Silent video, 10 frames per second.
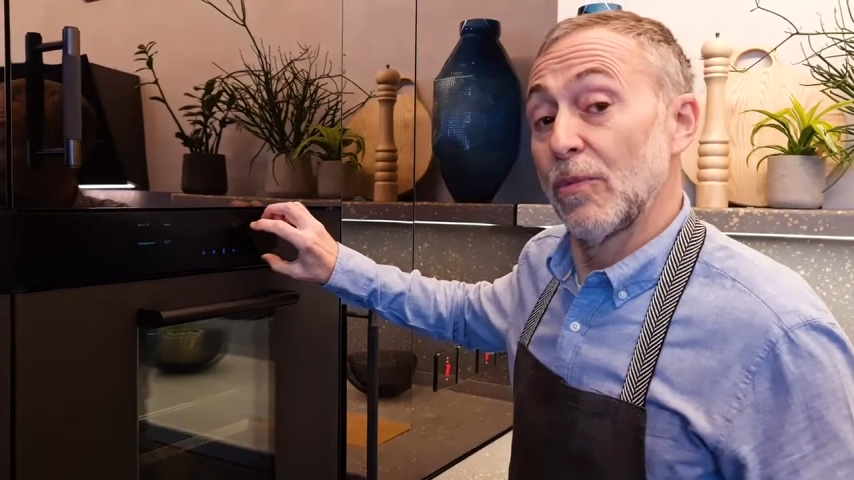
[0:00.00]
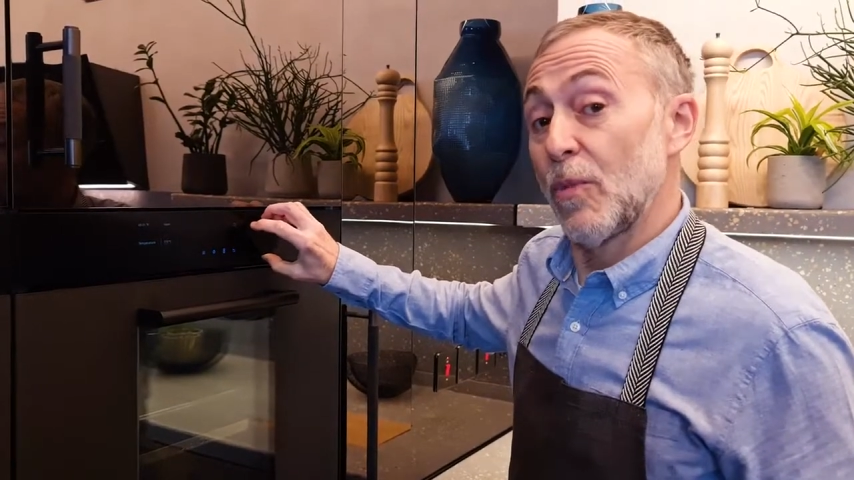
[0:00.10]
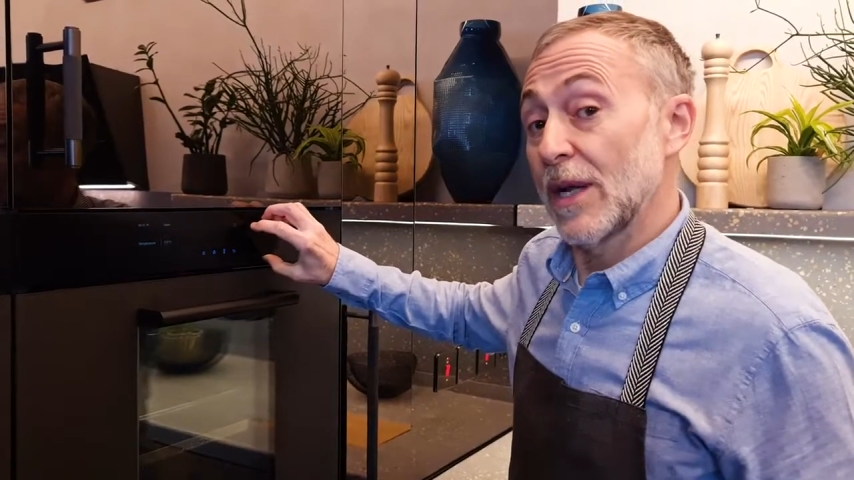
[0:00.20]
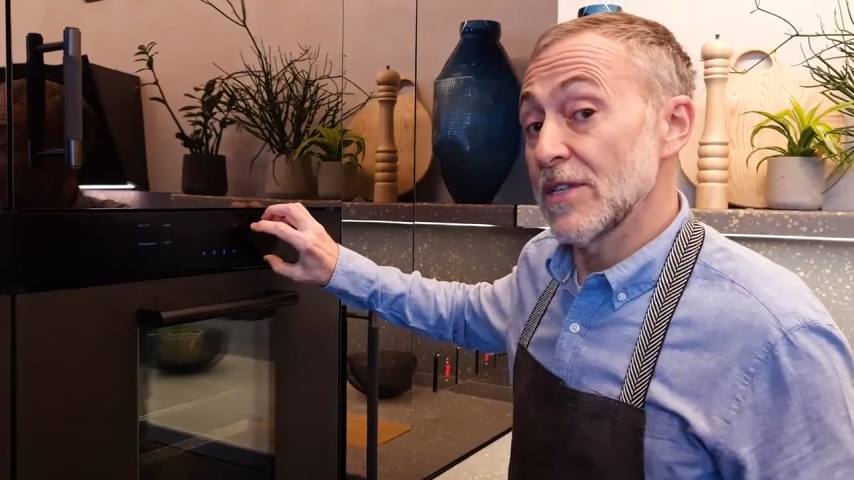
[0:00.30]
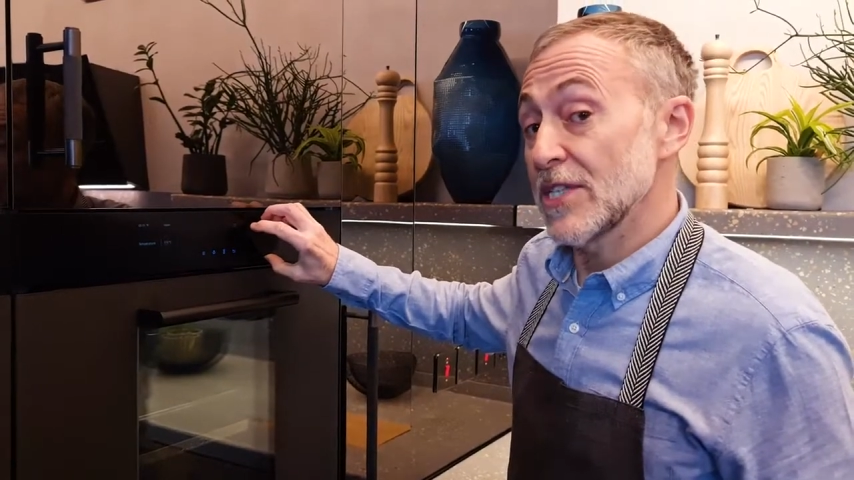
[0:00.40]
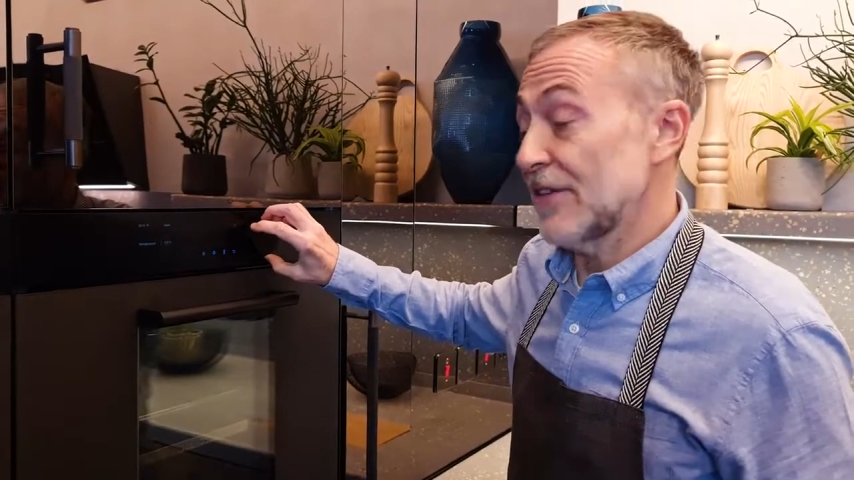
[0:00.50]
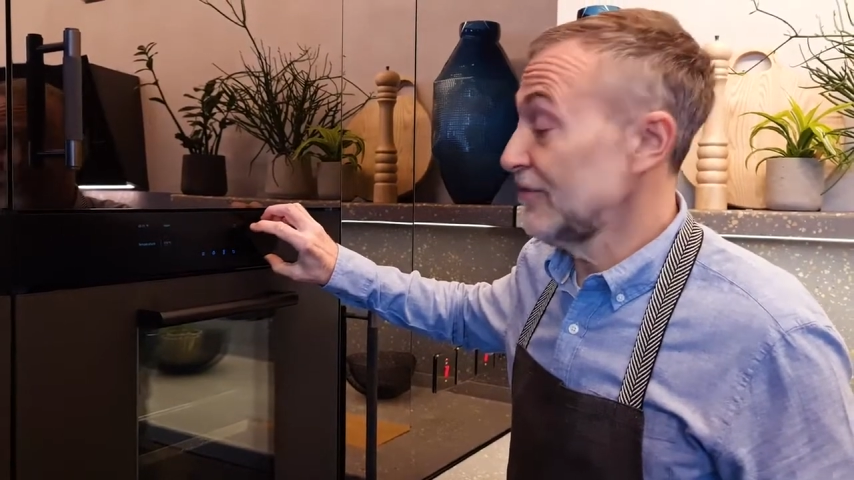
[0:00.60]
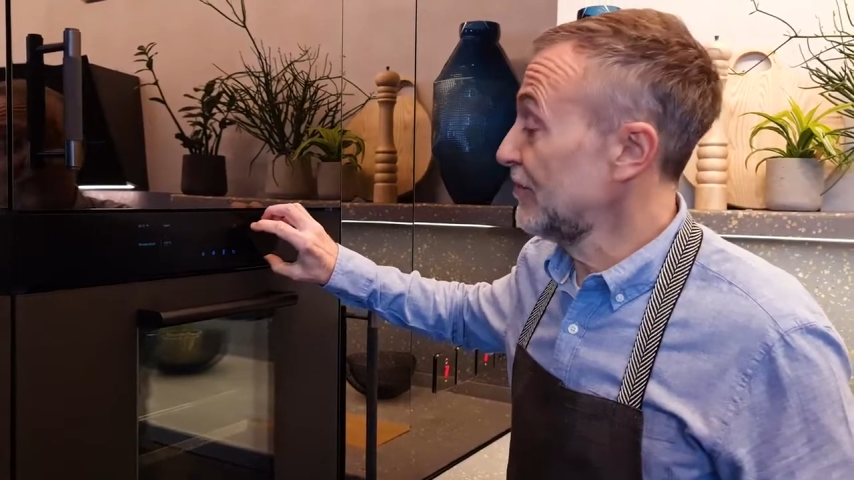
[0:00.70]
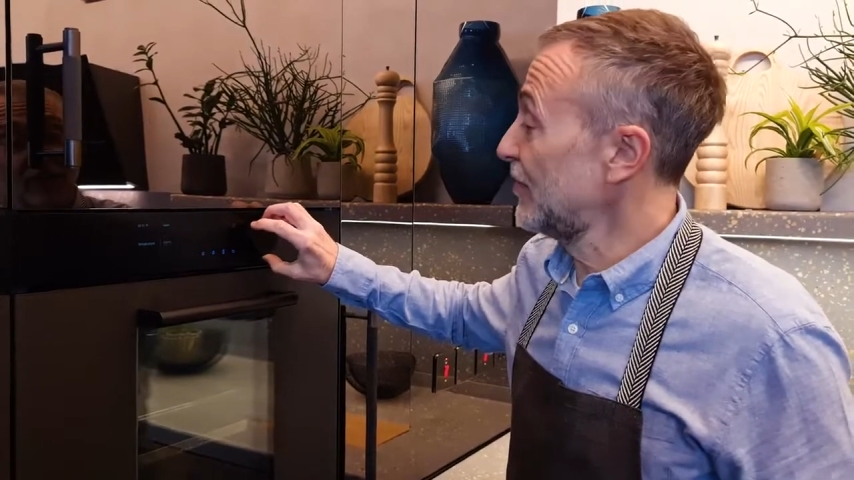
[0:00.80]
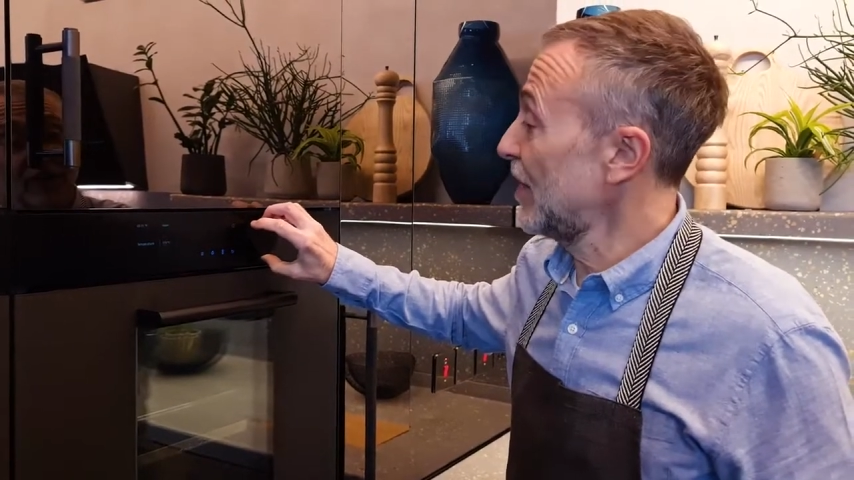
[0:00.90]

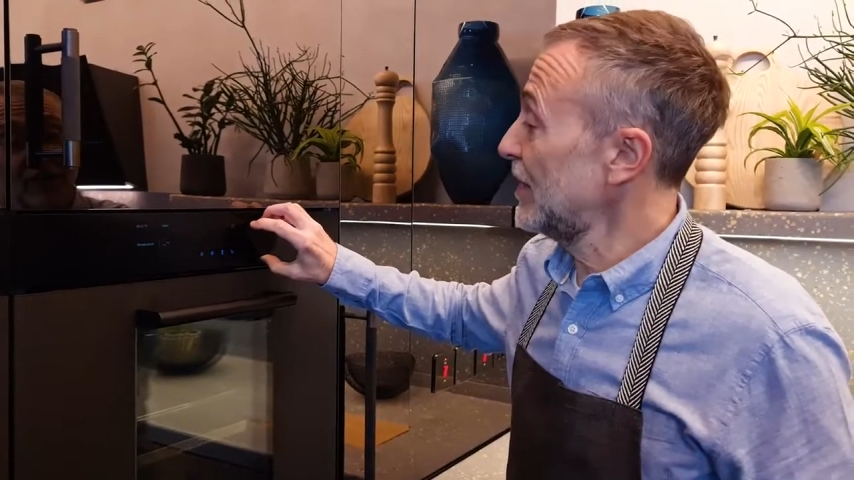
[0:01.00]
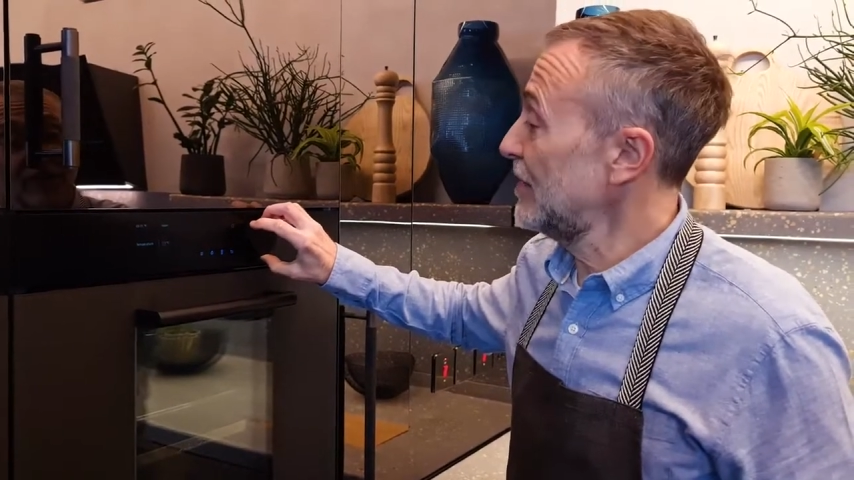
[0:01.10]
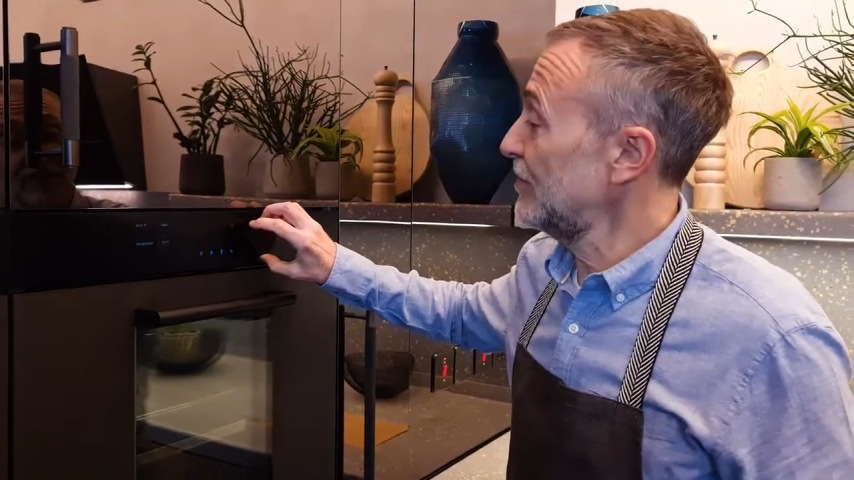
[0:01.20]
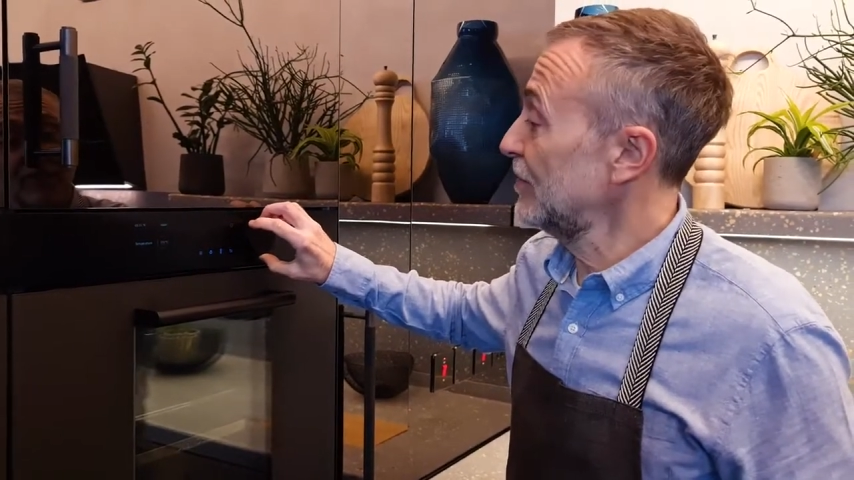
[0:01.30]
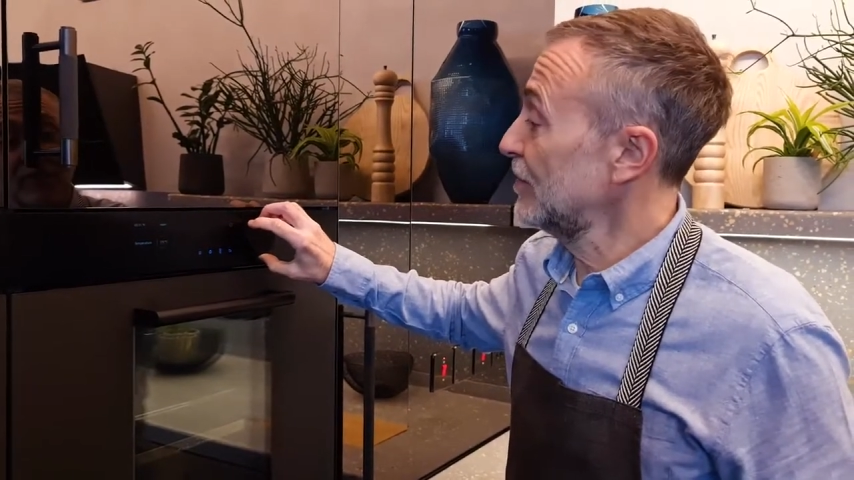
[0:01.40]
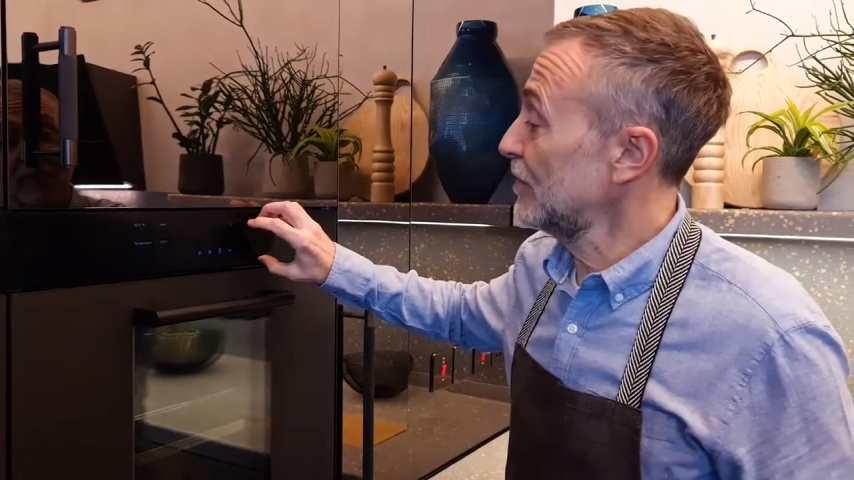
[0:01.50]
175,